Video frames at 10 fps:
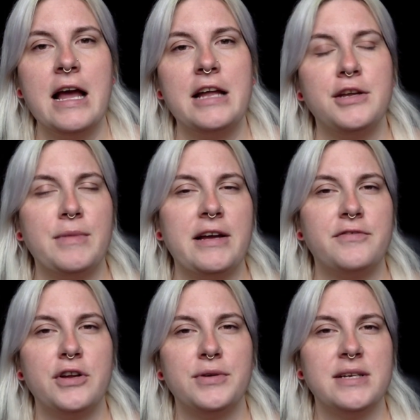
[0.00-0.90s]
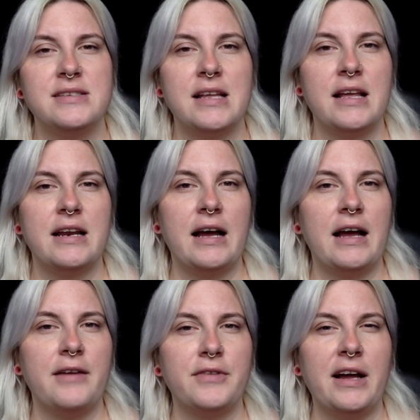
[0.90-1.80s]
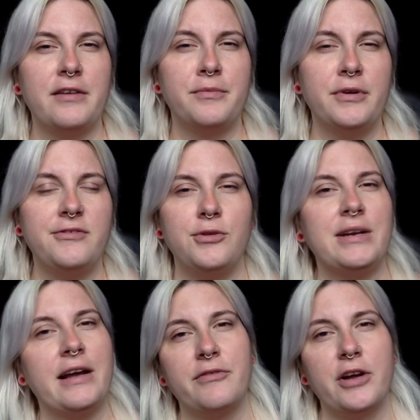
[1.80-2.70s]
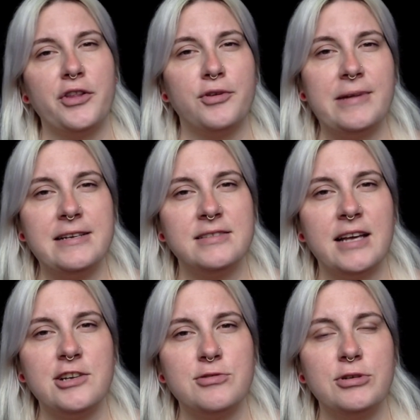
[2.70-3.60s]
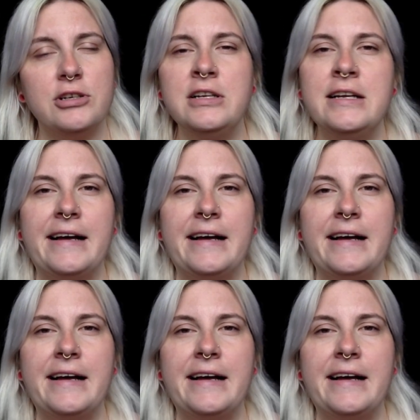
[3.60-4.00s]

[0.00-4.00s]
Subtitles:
And you may have noticed that I've kind of moved to an every other week schedule.